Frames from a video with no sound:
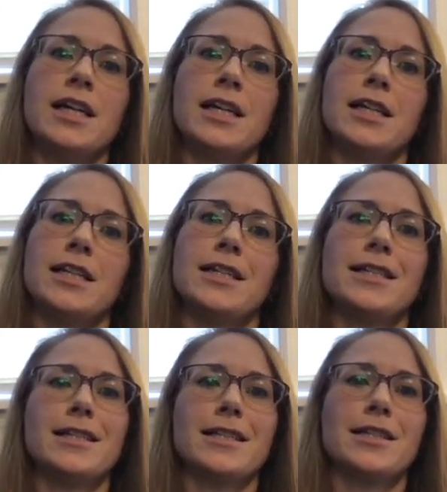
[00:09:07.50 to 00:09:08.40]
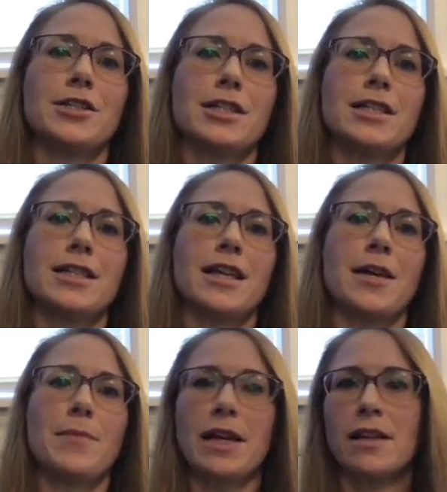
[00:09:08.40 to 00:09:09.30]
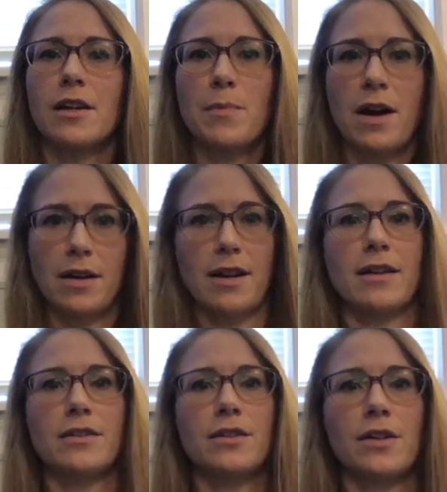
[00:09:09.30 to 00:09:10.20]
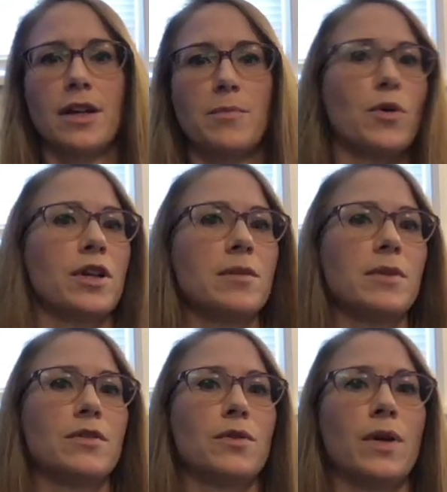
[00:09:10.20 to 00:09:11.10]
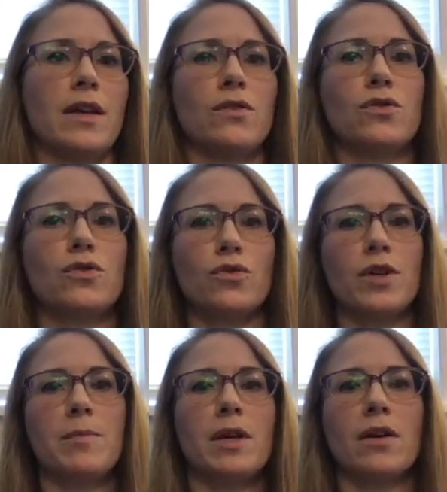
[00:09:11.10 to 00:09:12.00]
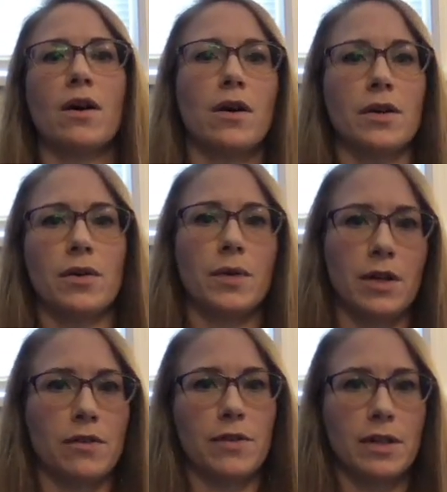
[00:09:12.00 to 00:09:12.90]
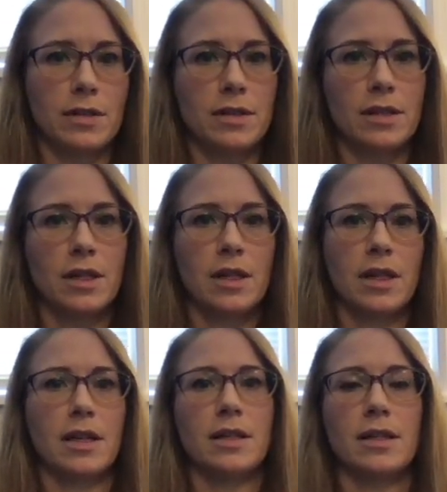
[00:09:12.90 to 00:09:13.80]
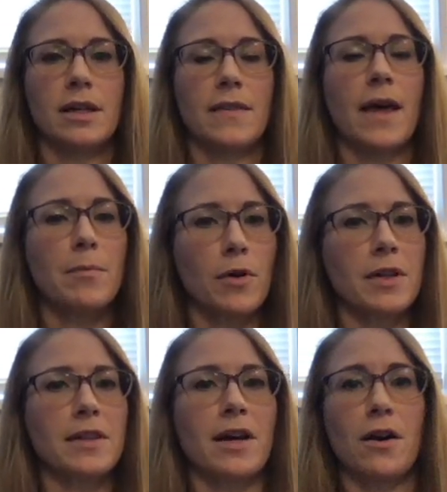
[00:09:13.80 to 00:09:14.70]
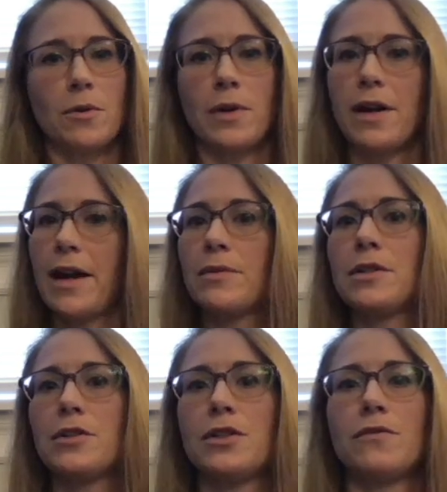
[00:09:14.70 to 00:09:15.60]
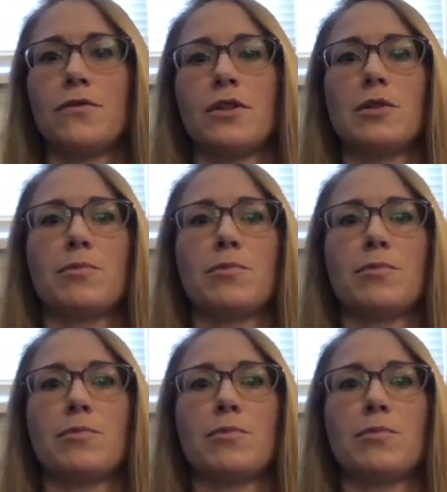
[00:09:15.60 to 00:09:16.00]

he suggested that I make like a podcaster and pointed me to a streaming audio interface. And at that point, the hardware acquisition for this